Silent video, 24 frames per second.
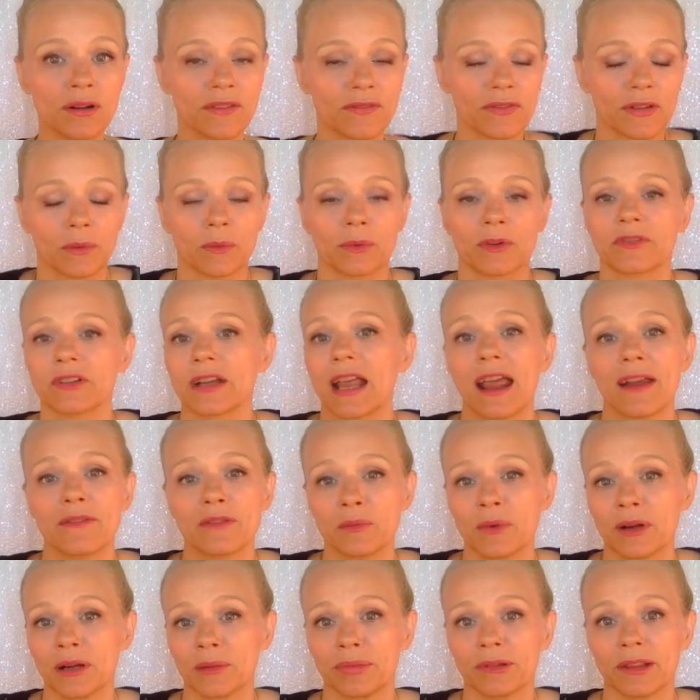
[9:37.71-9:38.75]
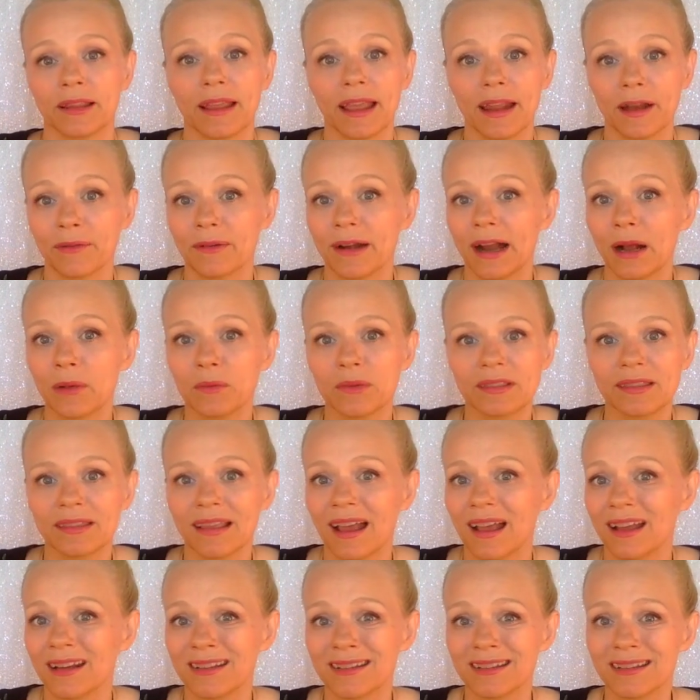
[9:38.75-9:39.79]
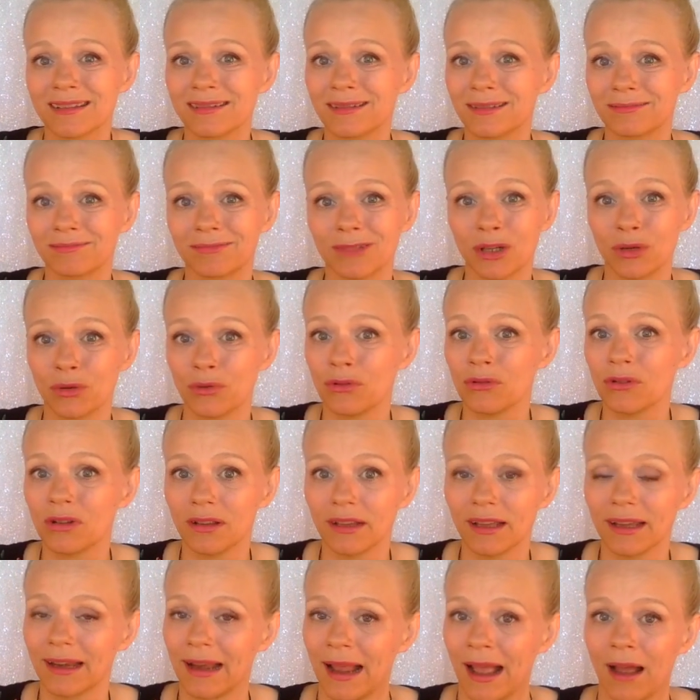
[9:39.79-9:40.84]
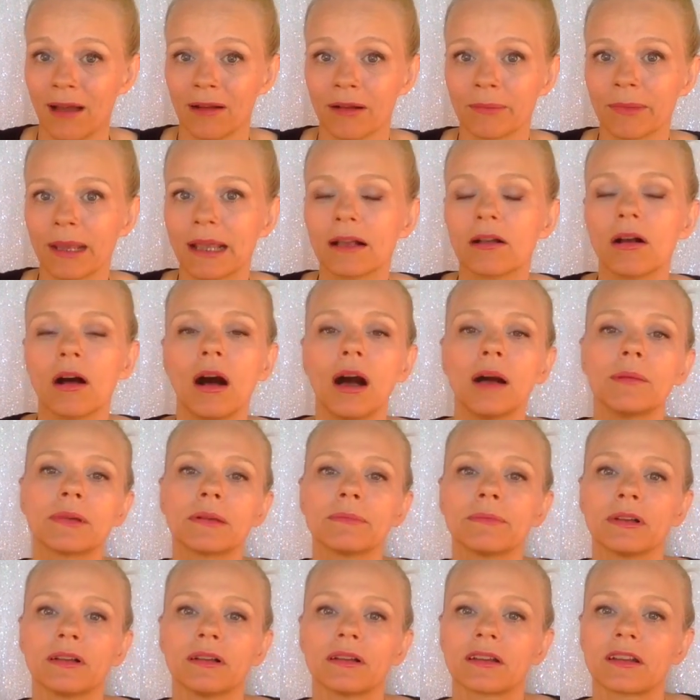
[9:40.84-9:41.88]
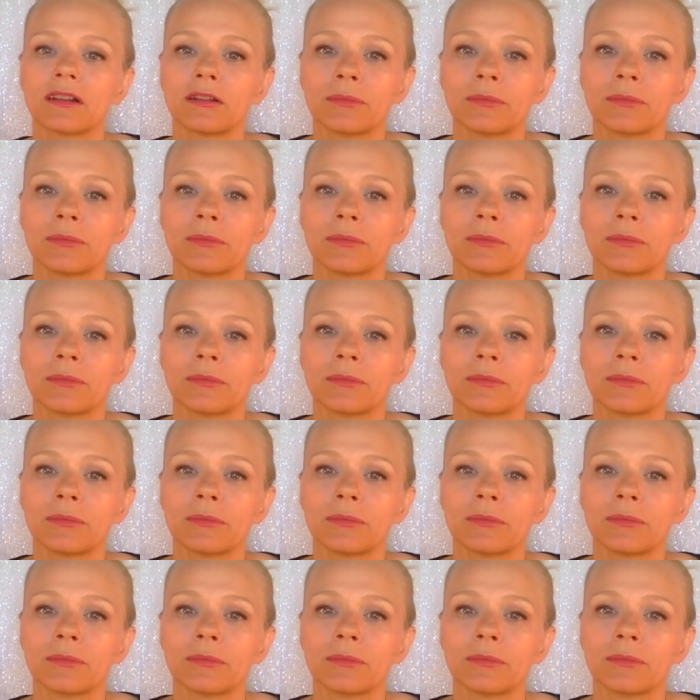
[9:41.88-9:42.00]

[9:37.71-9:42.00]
If you ever want to play around with that, just Google it, how to make almond milk.